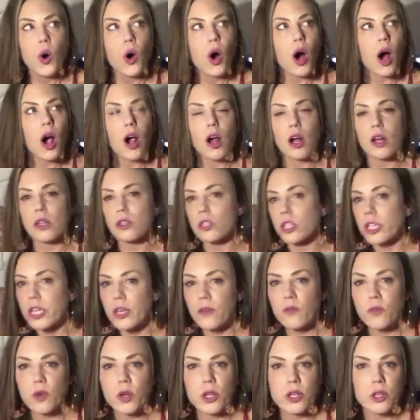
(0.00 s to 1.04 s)
are looking
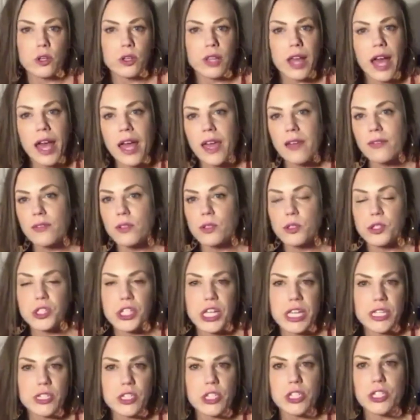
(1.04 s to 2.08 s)
for in your life, new
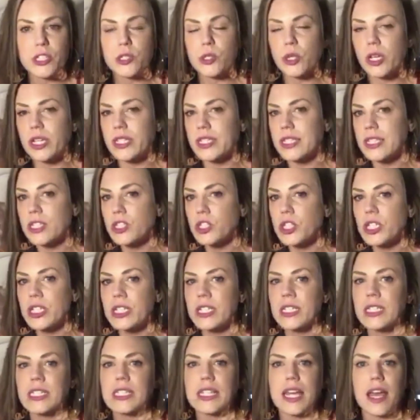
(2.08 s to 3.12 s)
changes,
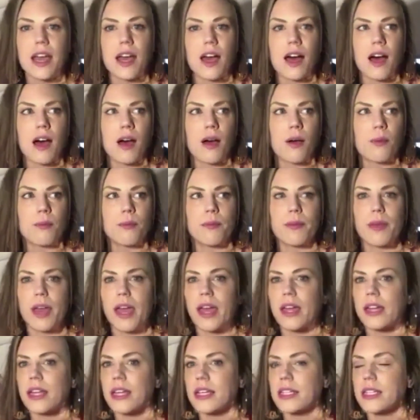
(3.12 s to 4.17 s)
transitions,
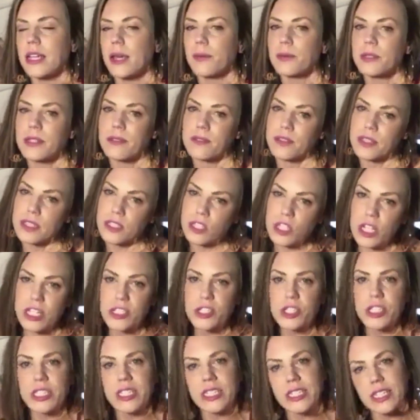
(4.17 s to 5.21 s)
any types of
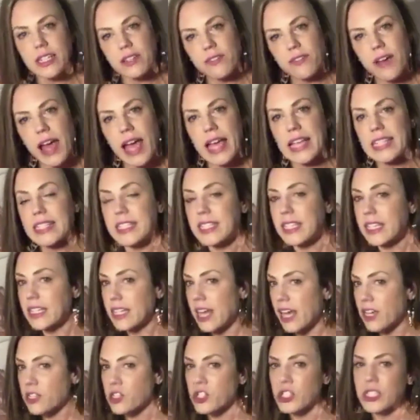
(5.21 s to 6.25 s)
suggestions, advice,
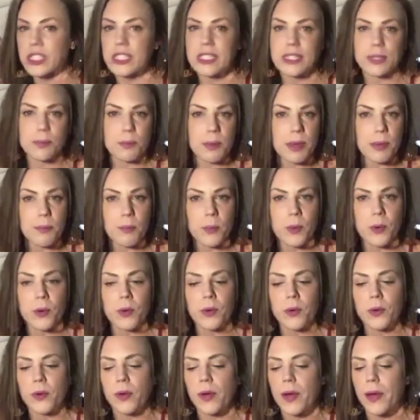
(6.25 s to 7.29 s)
connections to
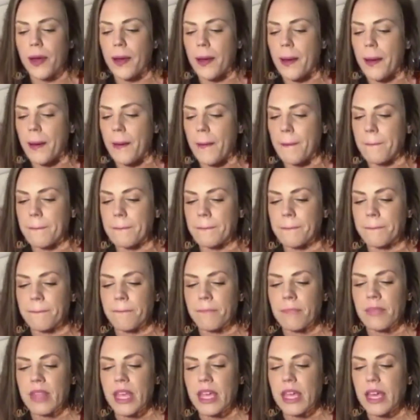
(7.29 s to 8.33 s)
people,
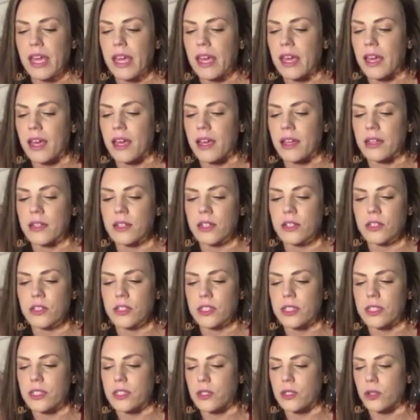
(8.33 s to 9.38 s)
and
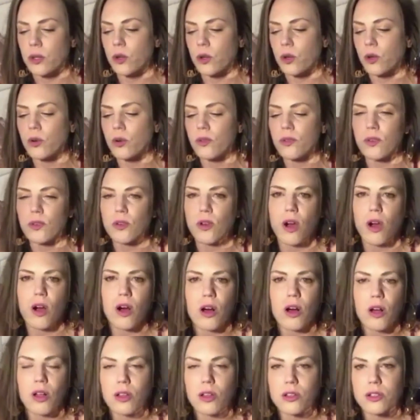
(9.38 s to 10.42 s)
just
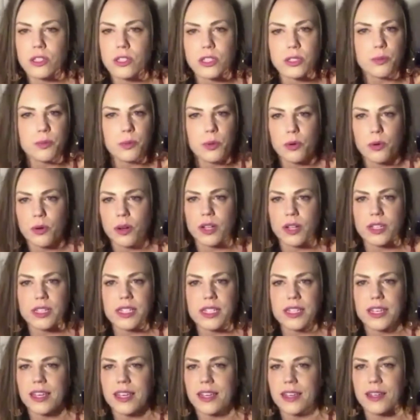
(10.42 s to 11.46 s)
overall support
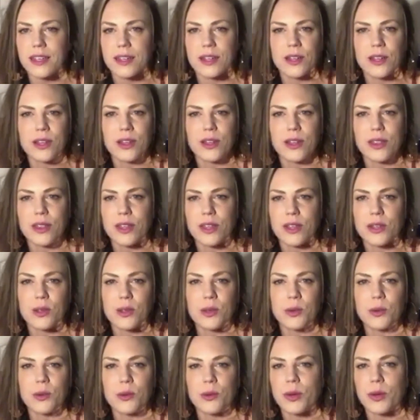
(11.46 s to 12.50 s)
in the
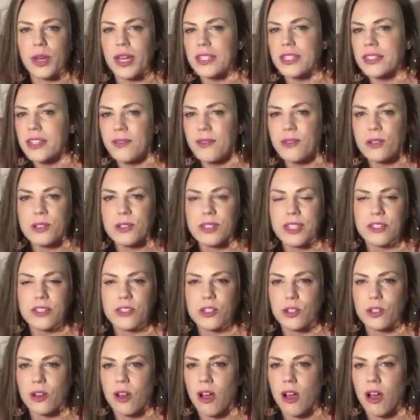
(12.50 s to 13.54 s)
new endeavors that
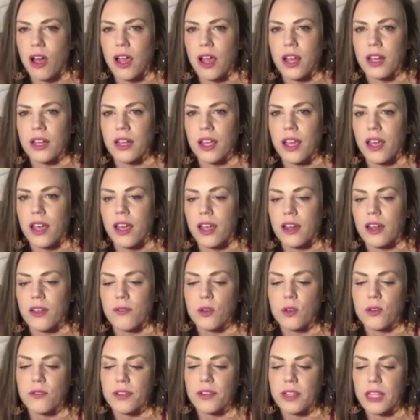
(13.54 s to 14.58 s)
you're on. And if
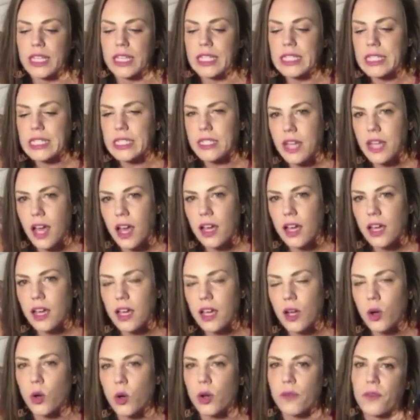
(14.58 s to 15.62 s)
you're feeling stuck,
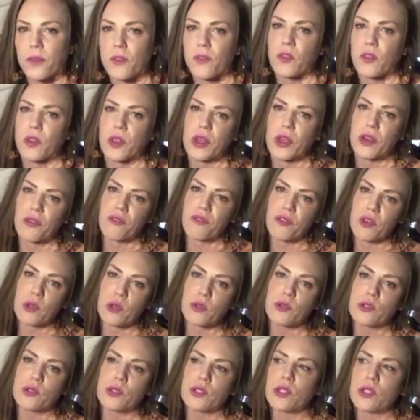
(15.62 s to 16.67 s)
or if you're feeling
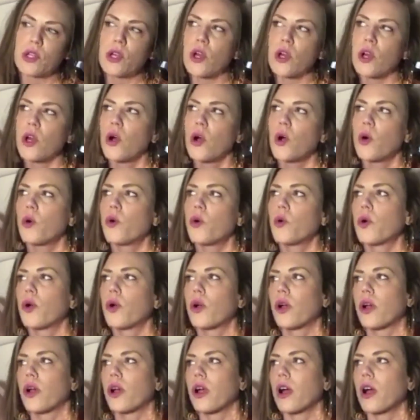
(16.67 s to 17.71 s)
confused,
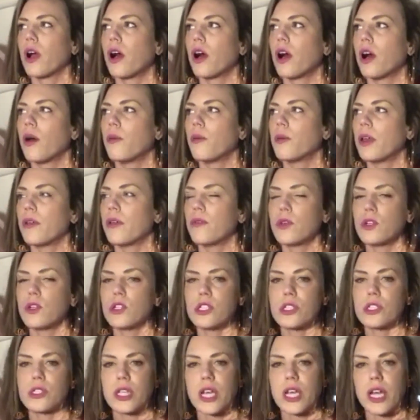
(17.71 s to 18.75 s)
or if you're
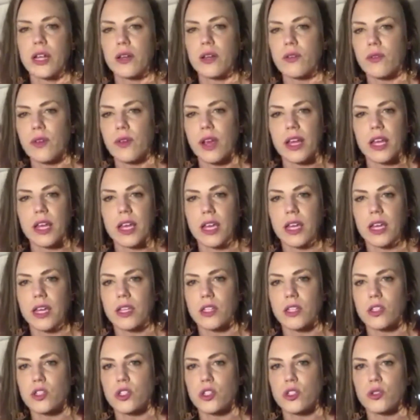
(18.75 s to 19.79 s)
just kind of
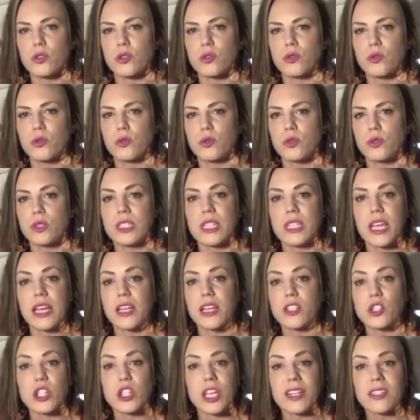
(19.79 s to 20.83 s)
ready to take
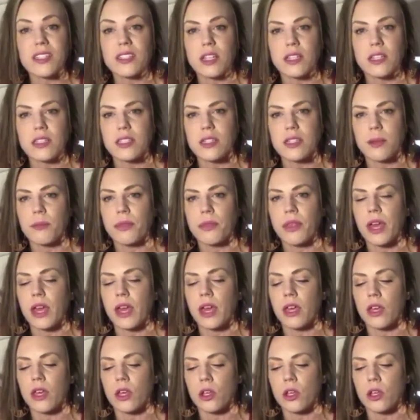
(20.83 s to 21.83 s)
a chance on something,